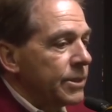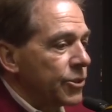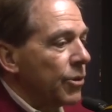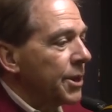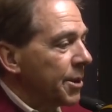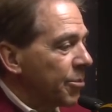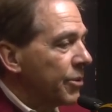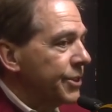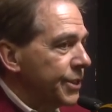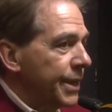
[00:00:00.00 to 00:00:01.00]
certainly
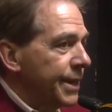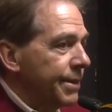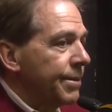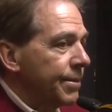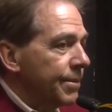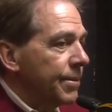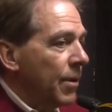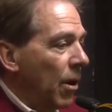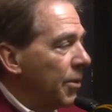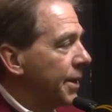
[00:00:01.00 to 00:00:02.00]
appreciate
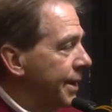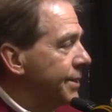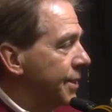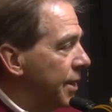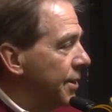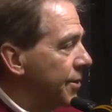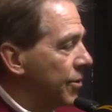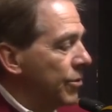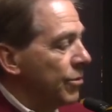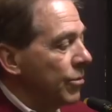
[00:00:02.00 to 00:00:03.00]
all that he's done
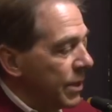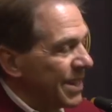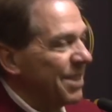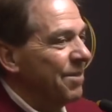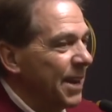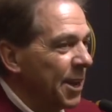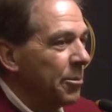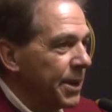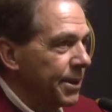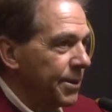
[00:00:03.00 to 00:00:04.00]
to
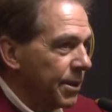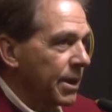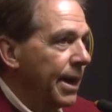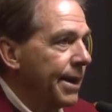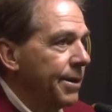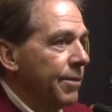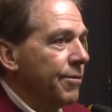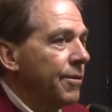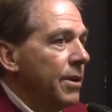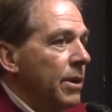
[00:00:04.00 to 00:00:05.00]
develop into the kind
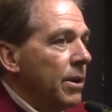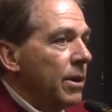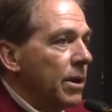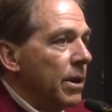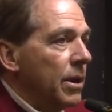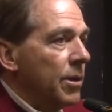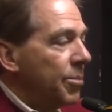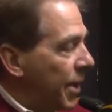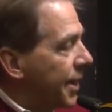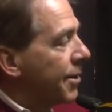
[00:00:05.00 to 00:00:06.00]
of
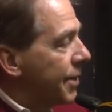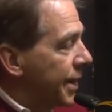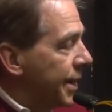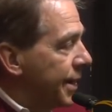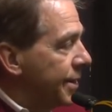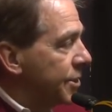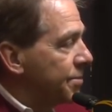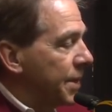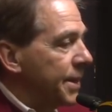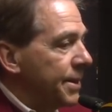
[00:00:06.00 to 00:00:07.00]
player that he is.
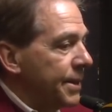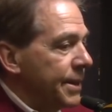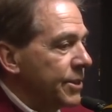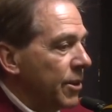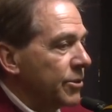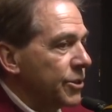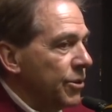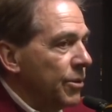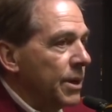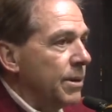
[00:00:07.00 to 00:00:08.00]
But he's
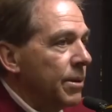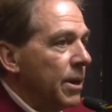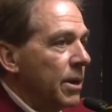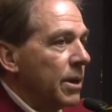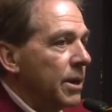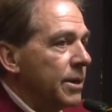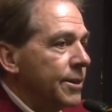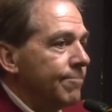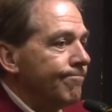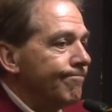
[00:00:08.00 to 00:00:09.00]
also
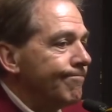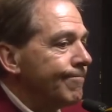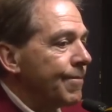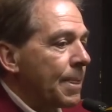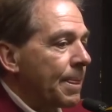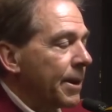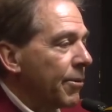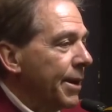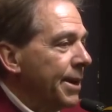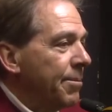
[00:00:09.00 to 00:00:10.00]
a
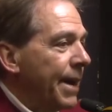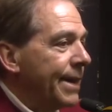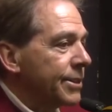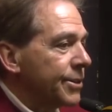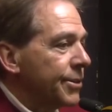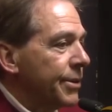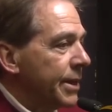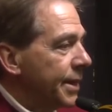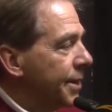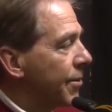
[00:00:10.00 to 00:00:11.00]
great ambassador
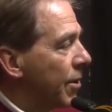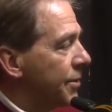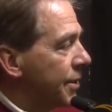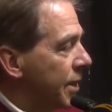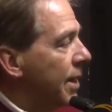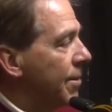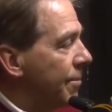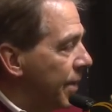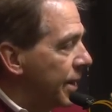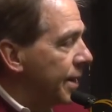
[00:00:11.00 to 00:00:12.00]
and leader on the
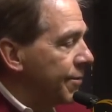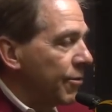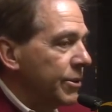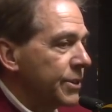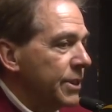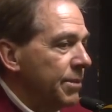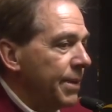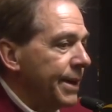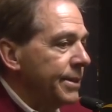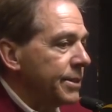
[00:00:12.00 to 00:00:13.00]
team for his
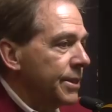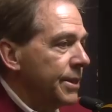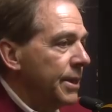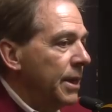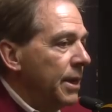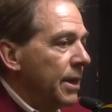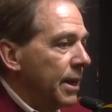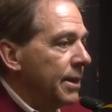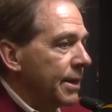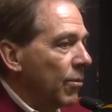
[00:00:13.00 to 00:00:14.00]
teammates, and
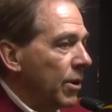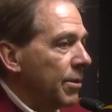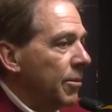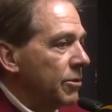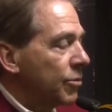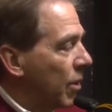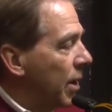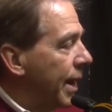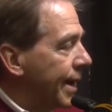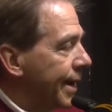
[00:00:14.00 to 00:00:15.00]
I think one of the most
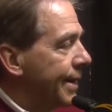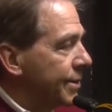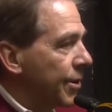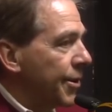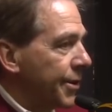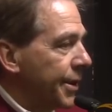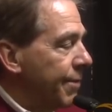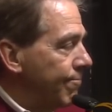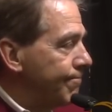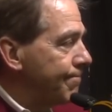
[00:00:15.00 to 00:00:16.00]
well-liked guys on our
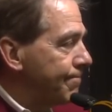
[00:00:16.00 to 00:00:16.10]
team.